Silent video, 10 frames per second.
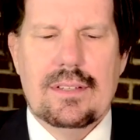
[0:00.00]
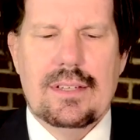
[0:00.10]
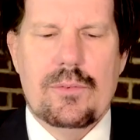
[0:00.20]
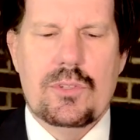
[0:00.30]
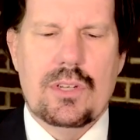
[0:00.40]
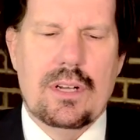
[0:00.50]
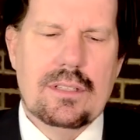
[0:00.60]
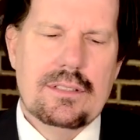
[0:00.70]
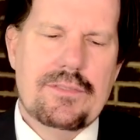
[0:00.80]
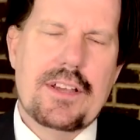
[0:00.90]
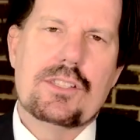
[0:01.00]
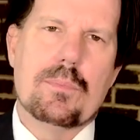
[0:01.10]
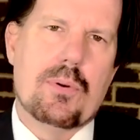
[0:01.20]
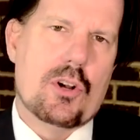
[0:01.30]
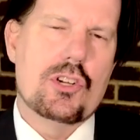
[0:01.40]
He was young, faced a
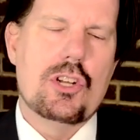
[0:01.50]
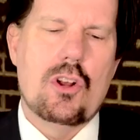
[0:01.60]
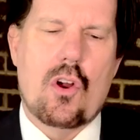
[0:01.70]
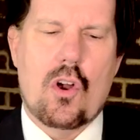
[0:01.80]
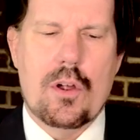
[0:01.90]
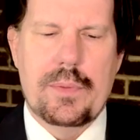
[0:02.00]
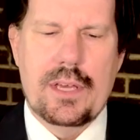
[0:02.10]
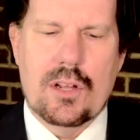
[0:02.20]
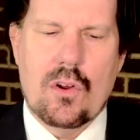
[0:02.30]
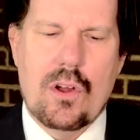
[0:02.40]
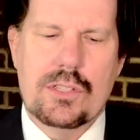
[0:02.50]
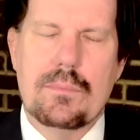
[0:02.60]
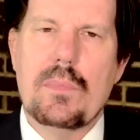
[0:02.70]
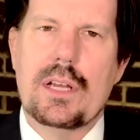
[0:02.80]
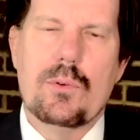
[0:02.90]
Persian army across a
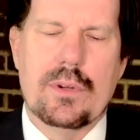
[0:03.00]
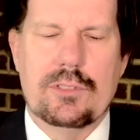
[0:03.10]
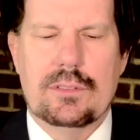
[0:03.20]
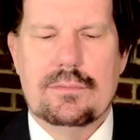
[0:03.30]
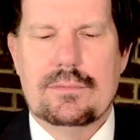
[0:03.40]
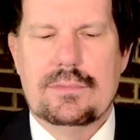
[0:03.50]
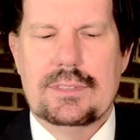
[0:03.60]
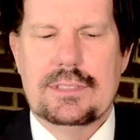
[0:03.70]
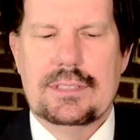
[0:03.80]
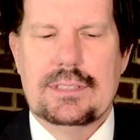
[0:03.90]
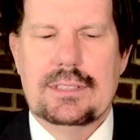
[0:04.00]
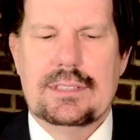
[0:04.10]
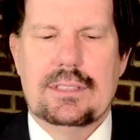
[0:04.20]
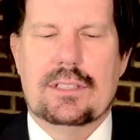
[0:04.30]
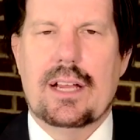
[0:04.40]
muddy river.
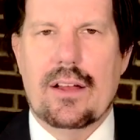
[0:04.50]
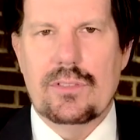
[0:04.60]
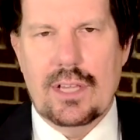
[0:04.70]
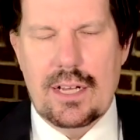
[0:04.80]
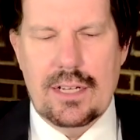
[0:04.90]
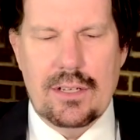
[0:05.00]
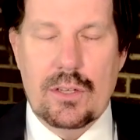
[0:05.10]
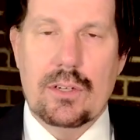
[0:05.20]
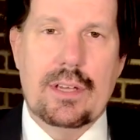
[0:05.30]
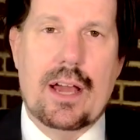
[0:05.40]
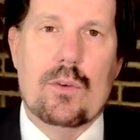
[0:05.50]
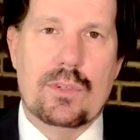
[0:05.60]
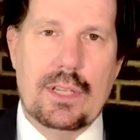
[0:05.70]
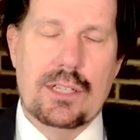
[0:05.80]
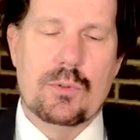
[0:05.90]
Their cavalry
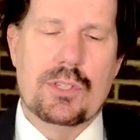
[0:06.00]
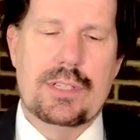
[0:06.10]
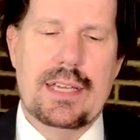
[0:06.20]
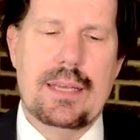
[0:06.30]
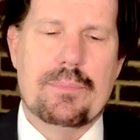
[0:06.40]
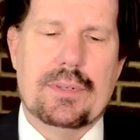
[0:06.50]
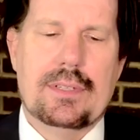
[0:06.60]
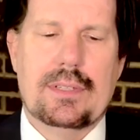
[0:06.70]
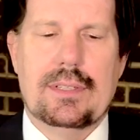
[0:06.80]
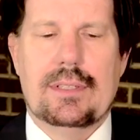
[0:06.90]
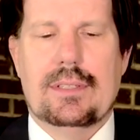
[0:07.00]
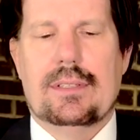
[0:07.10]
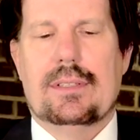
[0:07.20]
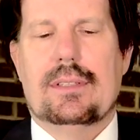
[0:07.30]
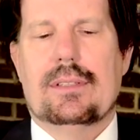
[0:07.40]
lines were steep,
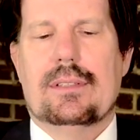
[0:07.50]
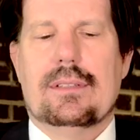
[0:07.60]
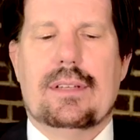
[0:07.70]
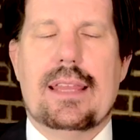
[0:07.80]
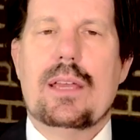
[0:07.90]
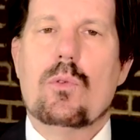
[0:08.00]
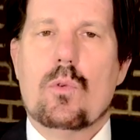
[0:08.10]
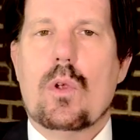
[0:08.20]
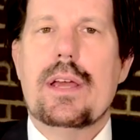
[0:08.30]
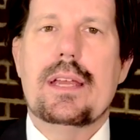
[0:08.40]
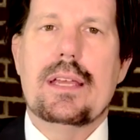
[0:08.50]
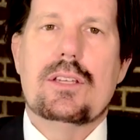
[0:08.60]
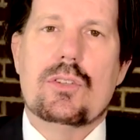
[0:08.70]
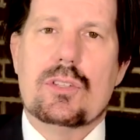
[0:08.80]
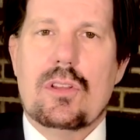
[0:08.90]
and they were ready
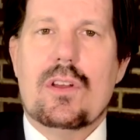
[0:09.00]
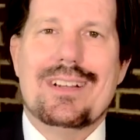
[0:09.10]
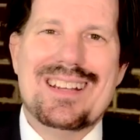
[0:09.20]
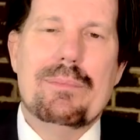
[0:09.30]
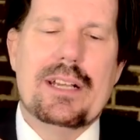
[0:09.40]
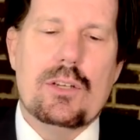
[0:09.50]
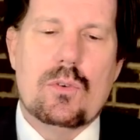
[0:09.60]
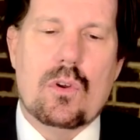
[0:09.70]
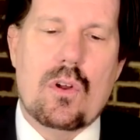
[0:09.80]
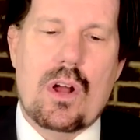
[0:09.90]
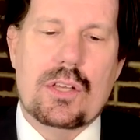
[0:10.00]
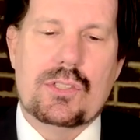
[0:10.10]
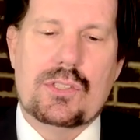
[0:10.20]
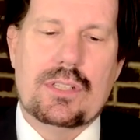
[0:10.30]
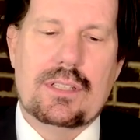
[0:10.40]
to slaughter anybody who
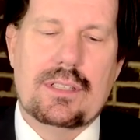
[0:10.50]
crossed.